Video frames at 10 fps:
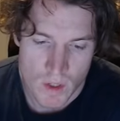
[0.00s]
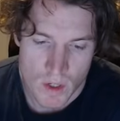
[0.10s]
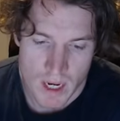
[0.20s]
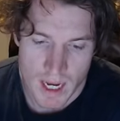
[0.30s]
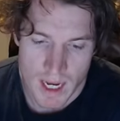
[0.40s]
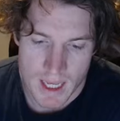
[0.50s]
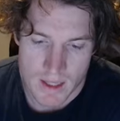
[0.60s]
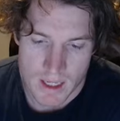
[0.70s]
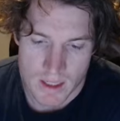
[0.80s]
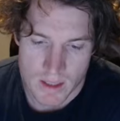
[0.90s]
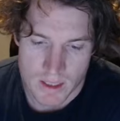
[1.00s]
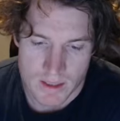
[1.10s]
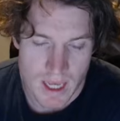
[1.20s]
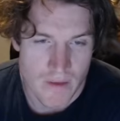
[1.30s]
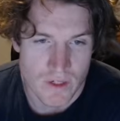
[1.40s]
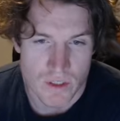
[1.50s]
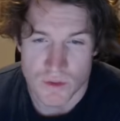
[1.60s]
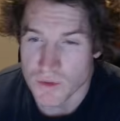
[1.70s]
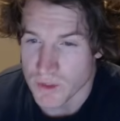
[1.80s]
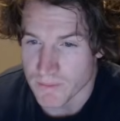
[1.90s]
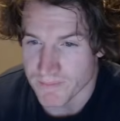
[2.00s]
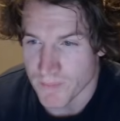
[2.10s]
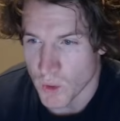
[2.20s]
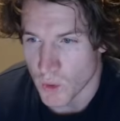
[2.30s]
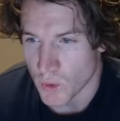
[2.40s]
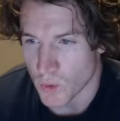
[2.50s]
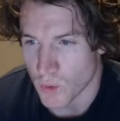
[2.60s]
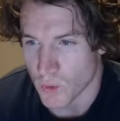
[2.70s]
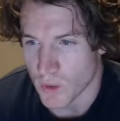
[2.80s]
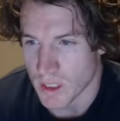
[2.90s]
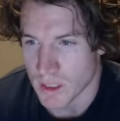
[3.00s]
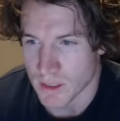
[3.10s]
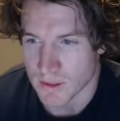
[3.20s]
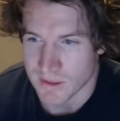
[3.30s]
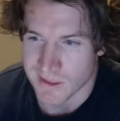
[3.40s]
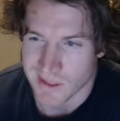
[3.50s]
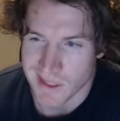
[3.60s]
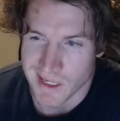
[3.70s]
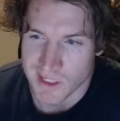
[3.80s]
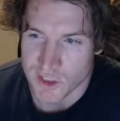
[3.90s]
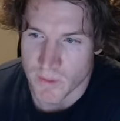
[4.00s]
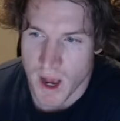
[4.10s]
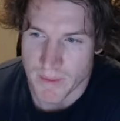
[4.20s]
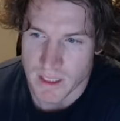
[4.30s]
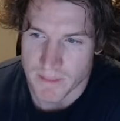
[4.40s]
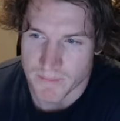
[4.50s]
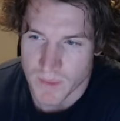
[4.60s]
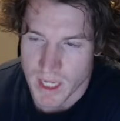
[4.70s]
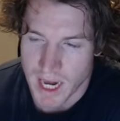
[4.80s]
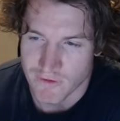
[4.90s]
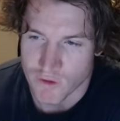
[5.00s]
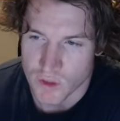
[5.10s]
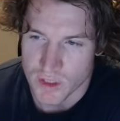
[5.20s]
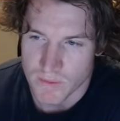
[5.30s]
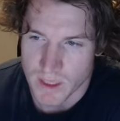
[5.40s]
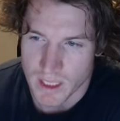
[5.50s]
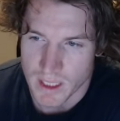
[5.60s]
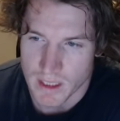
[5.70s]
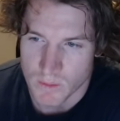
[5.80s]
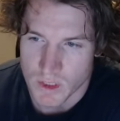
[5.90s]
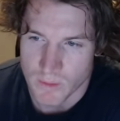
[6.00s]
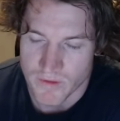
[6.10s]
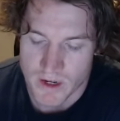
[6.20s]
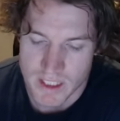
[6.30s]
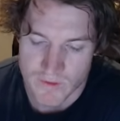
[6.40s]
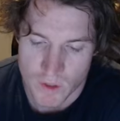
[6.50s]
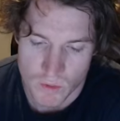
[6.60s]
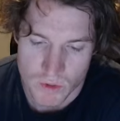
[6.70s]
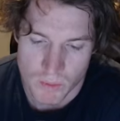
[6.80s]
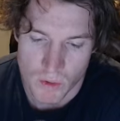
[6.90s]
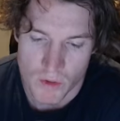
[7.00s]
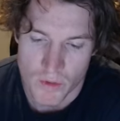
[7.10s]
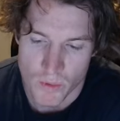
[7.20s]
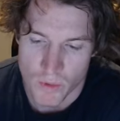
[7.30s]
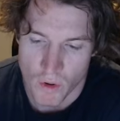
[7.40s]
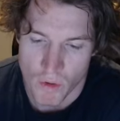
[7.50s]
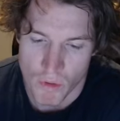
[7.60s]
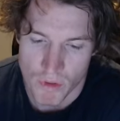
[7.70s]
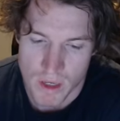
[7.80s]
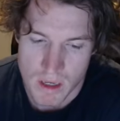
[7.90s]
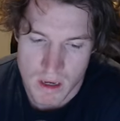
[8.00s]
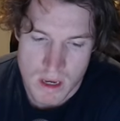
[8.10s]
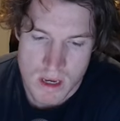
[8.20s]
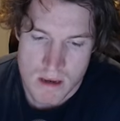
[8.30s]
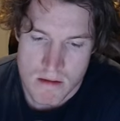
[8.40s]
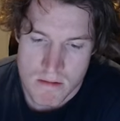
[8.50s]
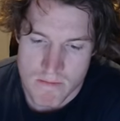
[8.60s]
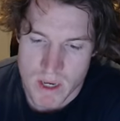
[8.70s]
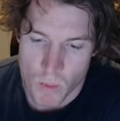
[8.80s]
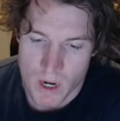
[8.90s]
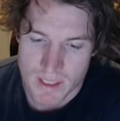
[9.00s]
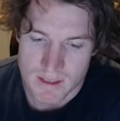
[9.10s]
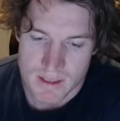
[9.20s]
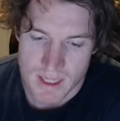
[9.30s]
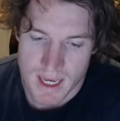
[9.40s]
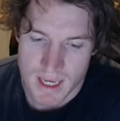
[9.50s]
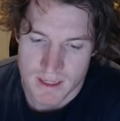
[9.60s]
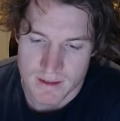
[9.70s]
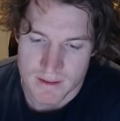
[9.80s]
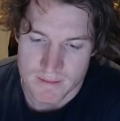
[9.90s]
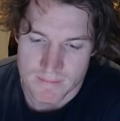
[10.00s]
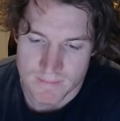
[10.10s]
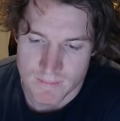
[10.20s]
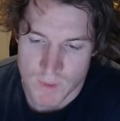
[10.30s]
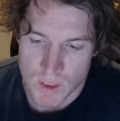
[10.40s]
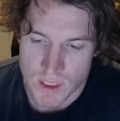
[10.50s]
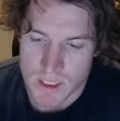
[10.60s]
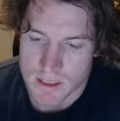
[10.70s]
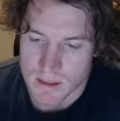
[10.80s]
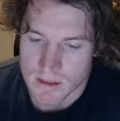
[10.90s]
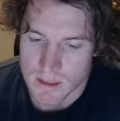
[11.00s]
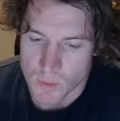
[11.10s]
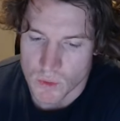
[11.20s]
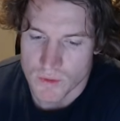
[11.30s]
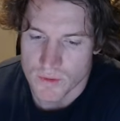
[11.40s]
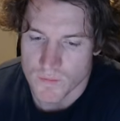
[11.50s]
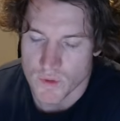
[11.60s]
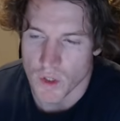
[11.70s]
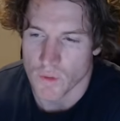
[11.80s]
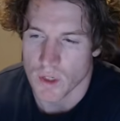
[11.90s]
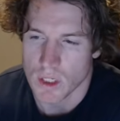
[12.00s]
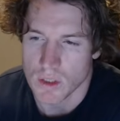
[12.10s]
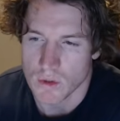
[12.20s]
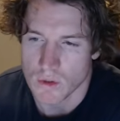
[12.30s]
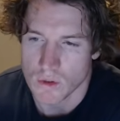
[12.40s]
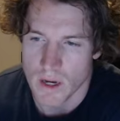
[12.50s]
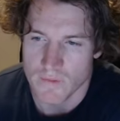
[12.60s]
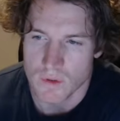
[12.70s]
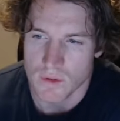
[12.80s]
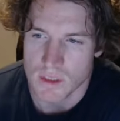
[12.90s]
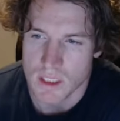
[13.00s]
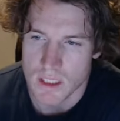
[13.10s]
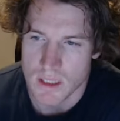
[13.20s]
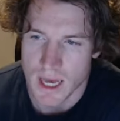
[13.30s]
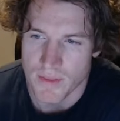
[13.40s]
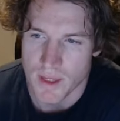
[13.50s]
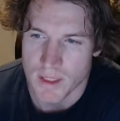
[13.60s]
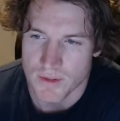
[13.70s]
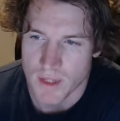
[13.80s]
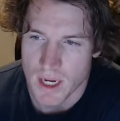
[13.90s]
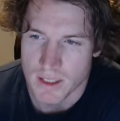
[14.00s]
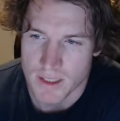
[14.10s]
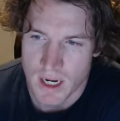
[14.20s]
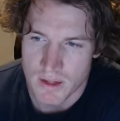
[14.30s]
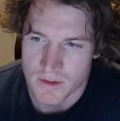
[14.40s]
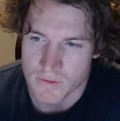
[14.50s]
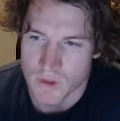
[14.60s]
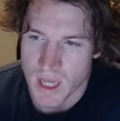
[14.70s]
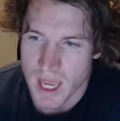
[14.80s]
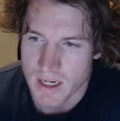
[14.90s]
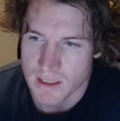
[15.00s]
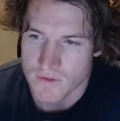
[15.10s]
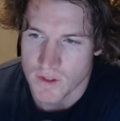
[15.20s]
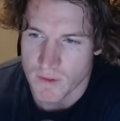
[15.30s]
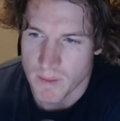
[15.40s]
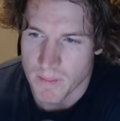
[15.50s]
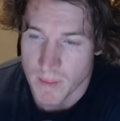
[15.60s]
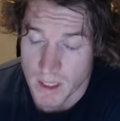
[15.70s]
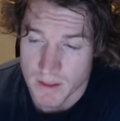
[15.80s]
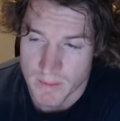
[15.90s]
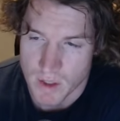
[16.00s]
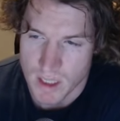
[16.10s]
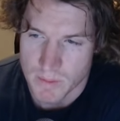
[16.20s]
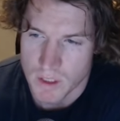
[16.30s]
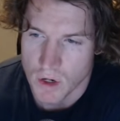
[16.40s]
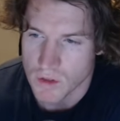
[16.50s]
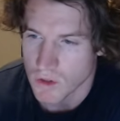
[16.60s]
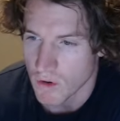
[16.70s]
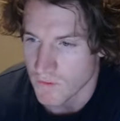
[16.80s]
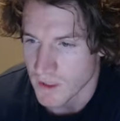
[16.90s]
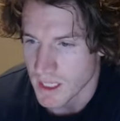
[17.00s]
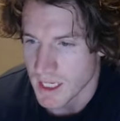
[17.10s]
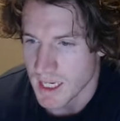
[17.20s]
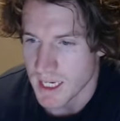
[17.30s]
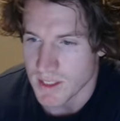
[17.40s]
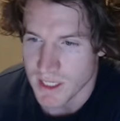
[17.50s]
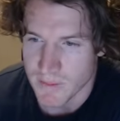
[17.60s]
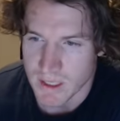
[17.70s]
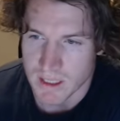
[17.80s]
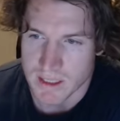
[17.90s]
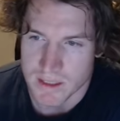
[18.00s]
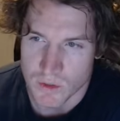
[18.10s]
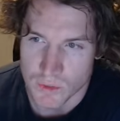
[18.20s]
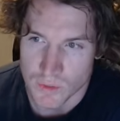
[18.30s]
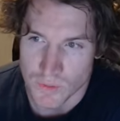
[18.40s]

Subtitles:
And then there's Gavin Newsom, who is the smarmy Californian, which will be very difficult to pull through on the Midwest and Eastern seaboards. So you have to see that there's a dearth of good candidates for the Democrats because of its inability to